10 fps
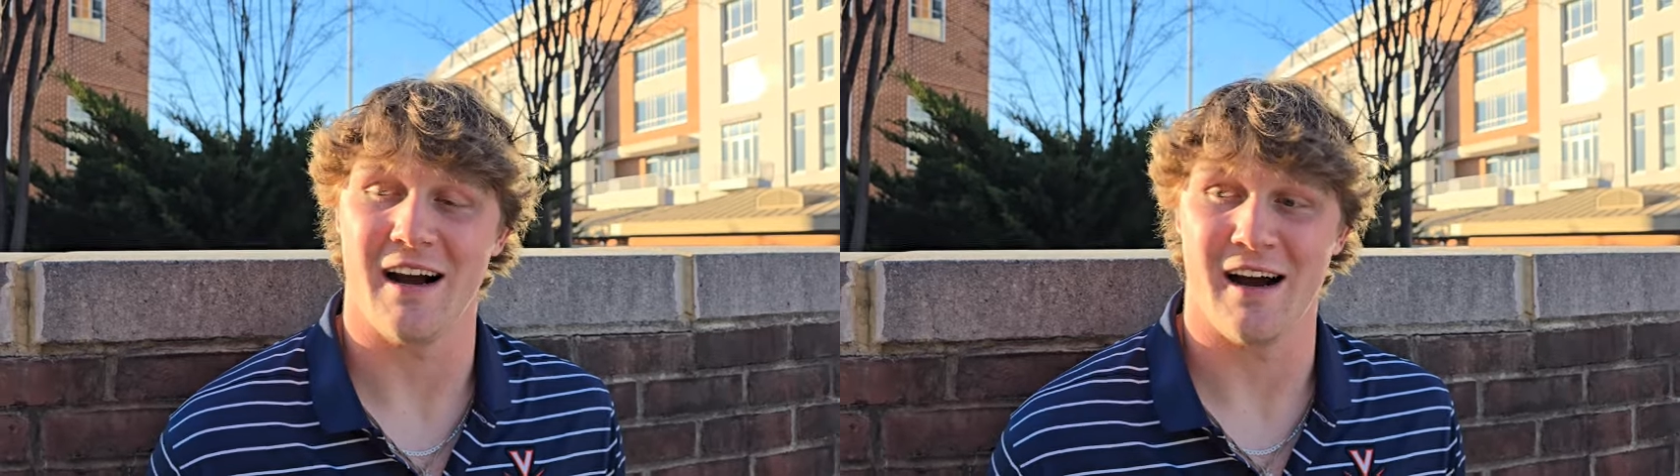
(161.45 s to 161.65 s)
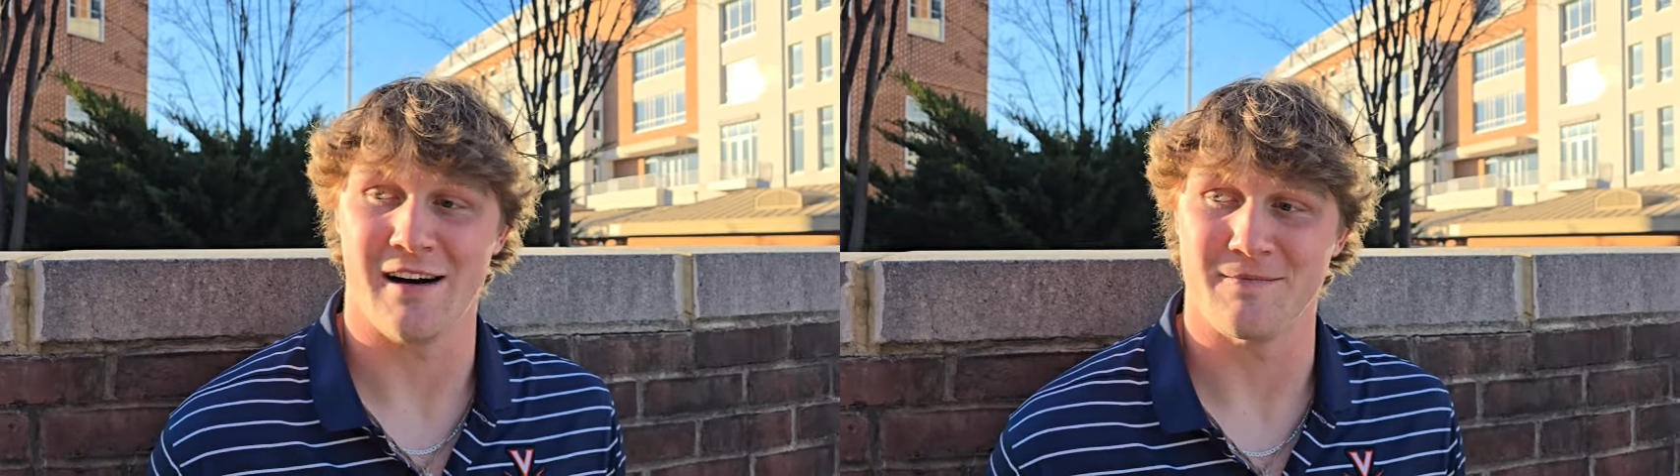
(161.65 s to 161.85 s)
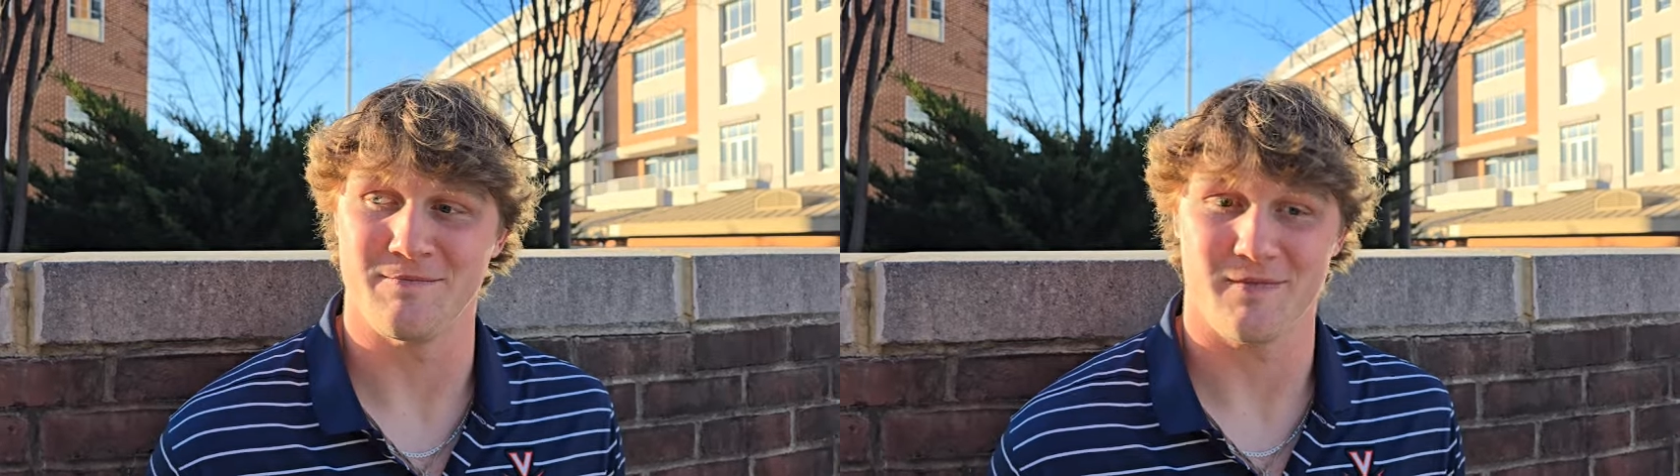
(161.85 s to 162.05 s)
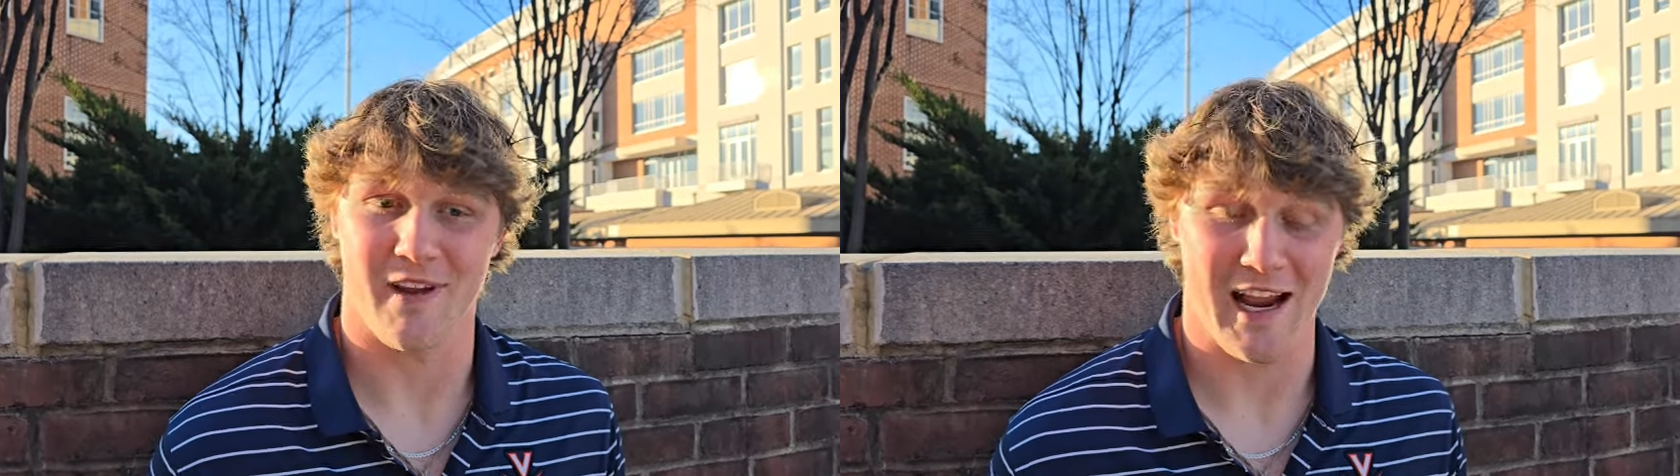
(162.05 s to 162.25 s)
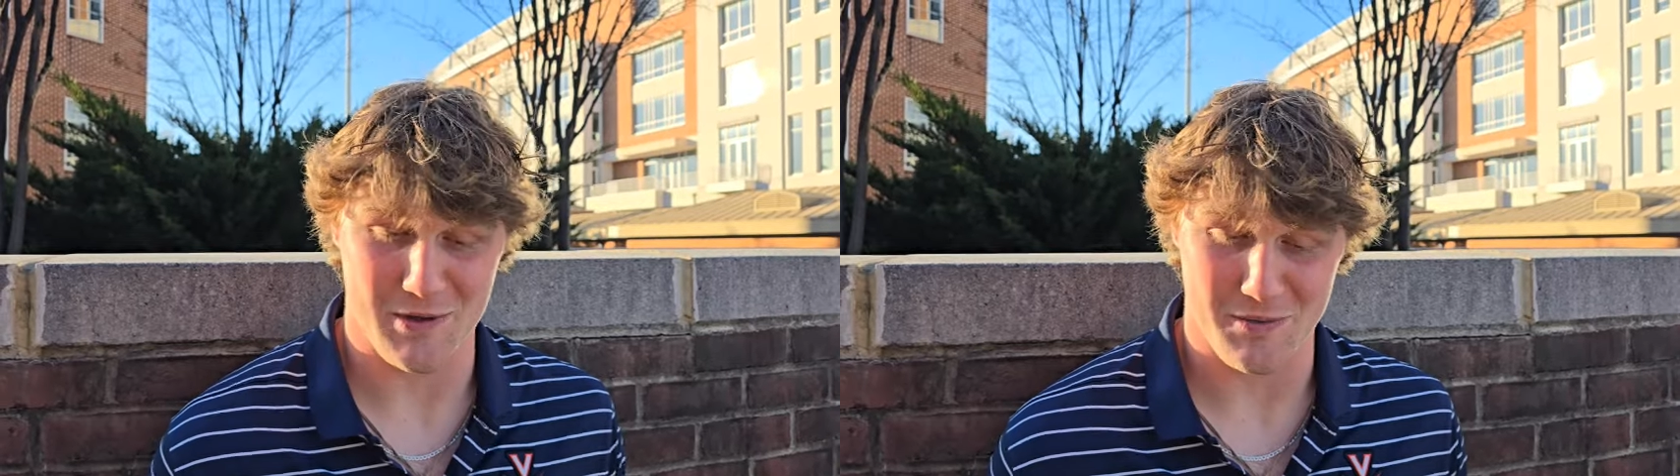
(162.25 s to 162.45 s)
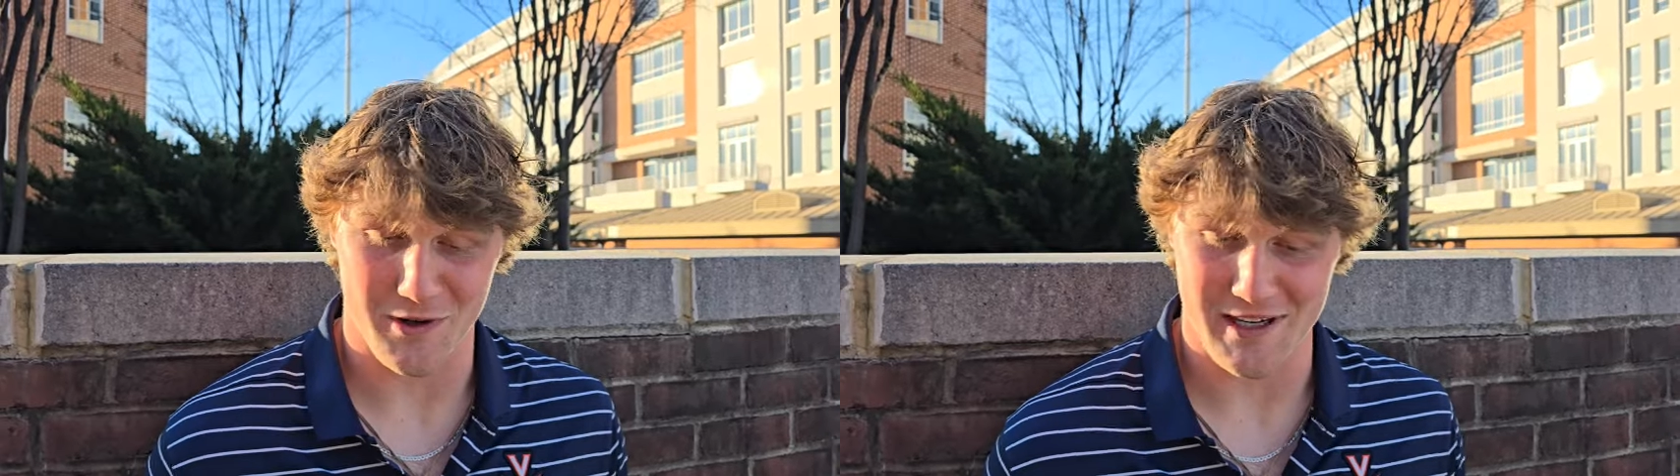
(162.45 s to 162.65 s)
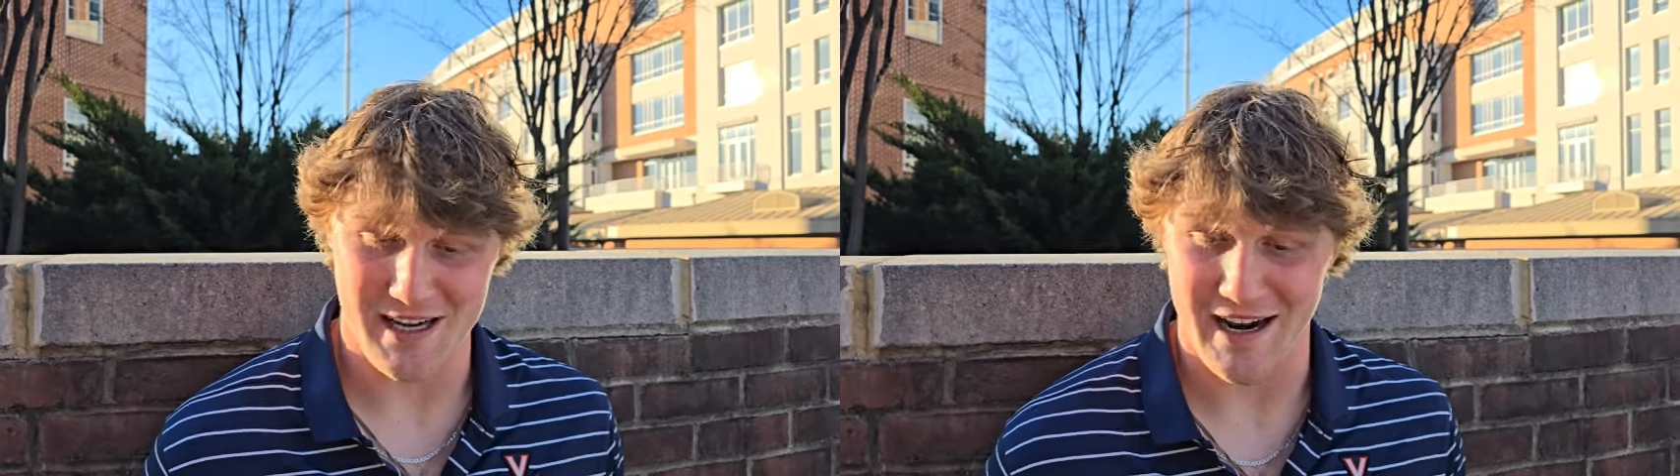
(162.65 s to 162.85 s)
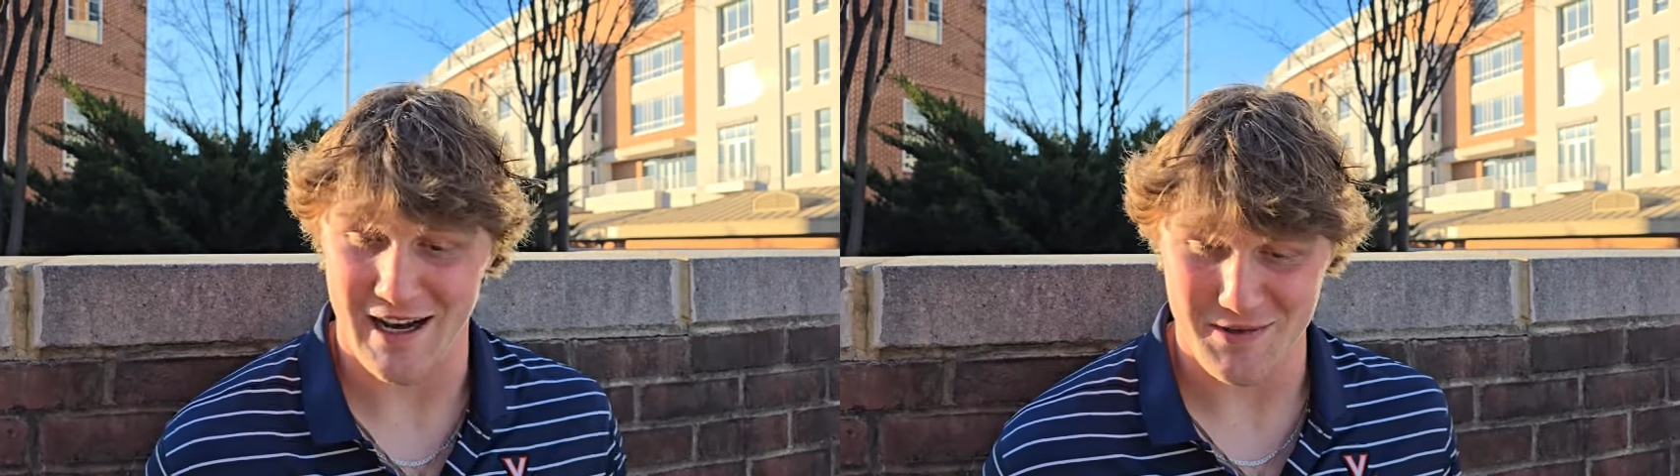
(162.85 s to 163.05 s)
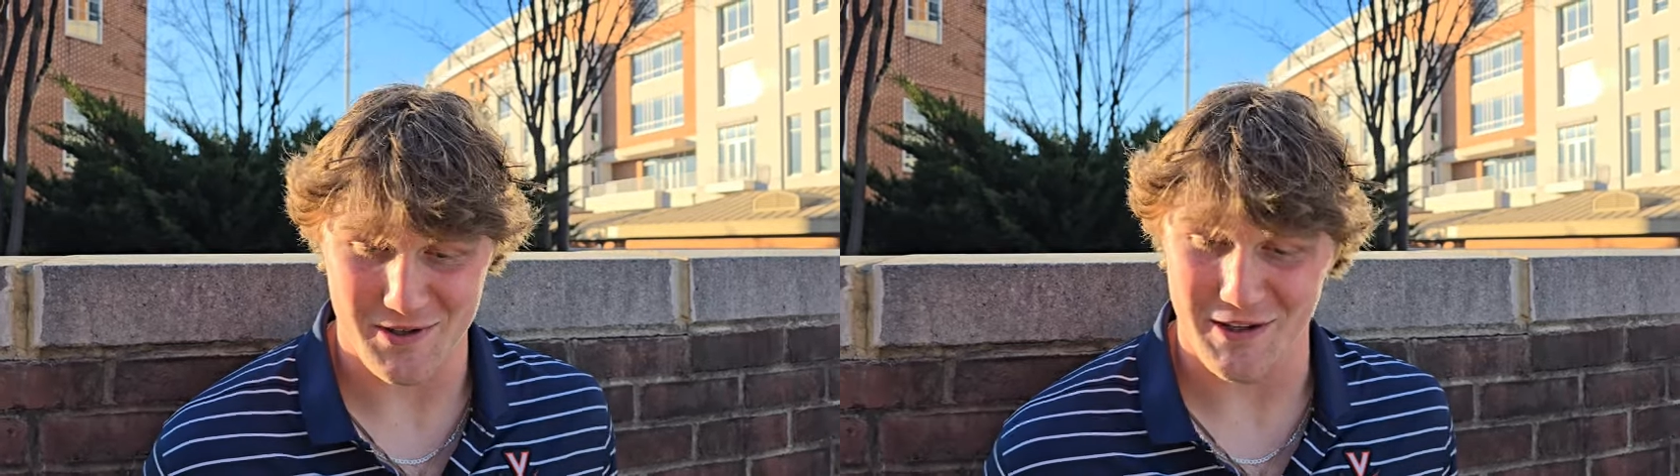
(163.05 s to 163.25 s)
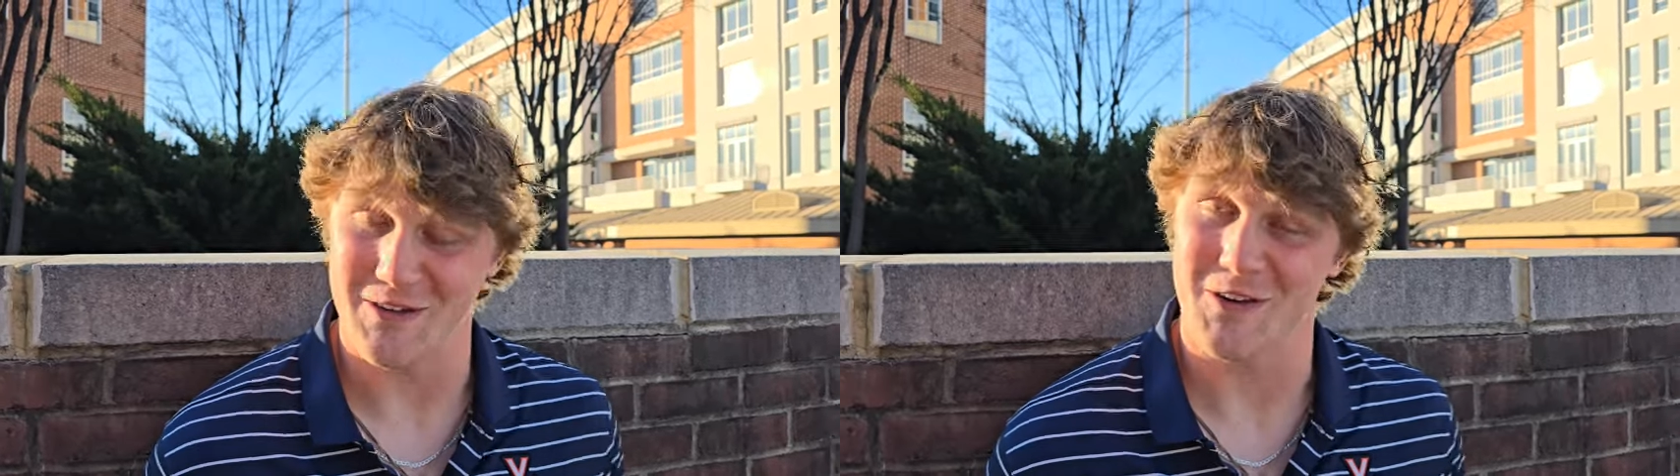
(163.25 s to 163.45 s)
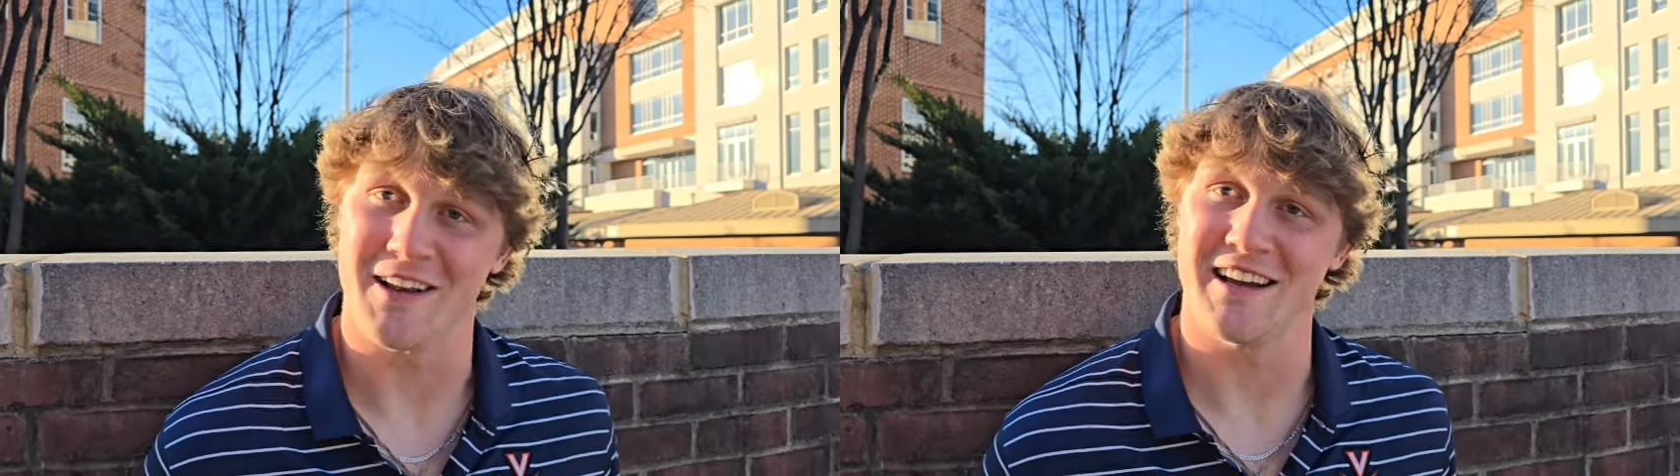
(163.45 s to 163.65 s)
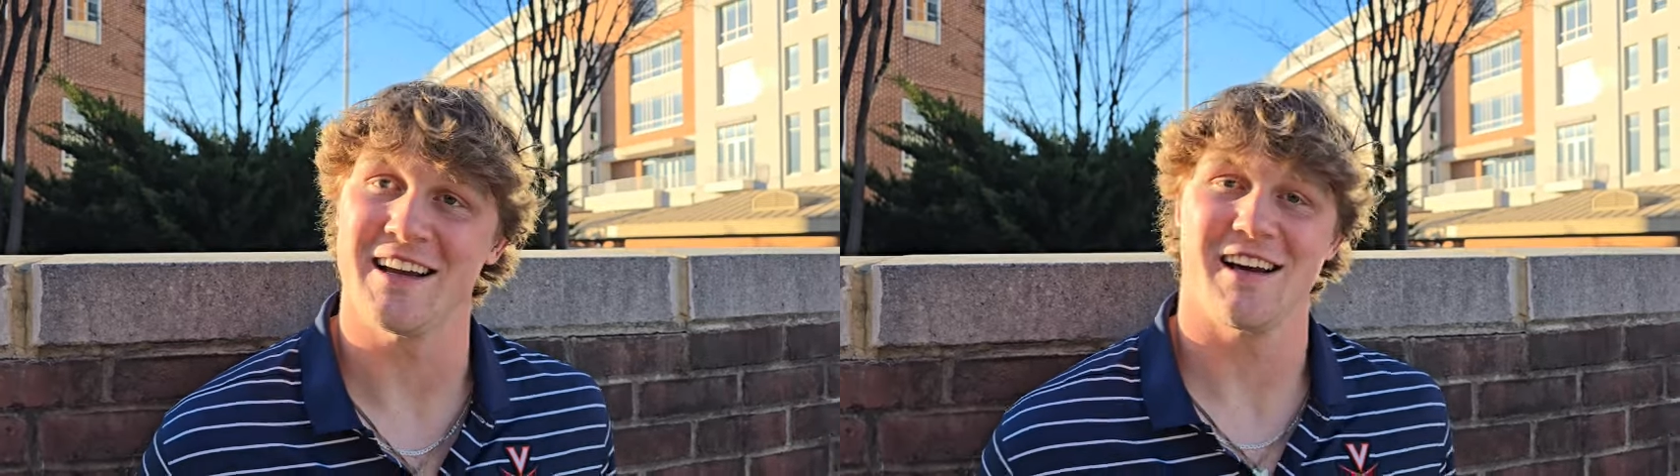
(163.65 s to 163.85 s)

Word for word: Um, hands were pretty tied up, so couldn't really